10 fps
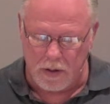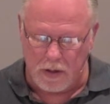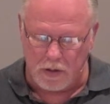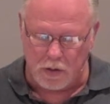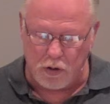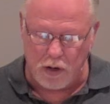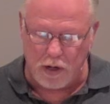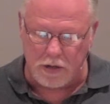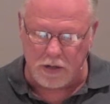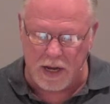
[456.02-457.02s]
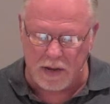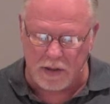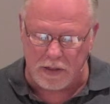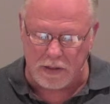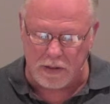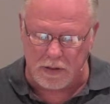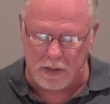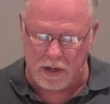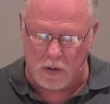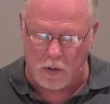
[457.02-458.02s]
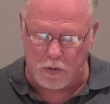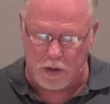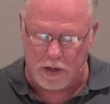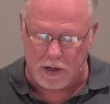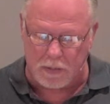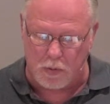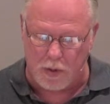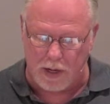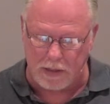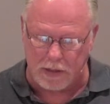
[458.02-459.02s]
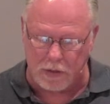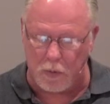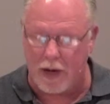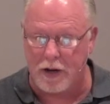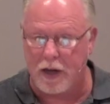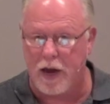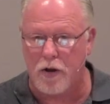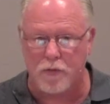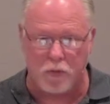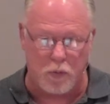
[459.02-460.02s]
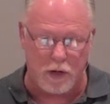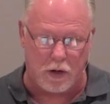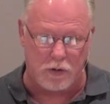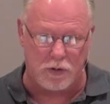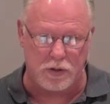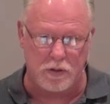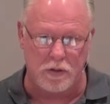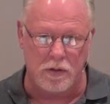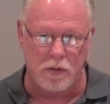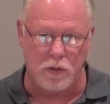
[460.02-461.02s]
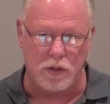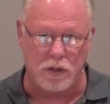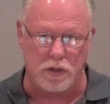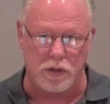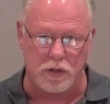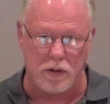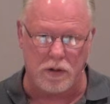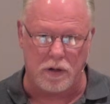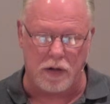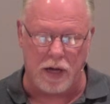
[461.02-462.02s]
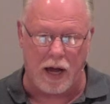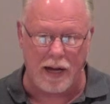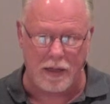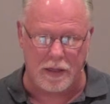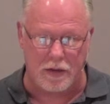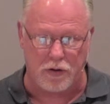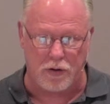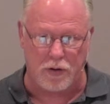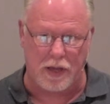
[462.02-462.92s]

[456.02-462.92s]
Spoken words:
So you can understand this whole thing a couple of ways. It's a way to care for widows, which is a kind thing to do.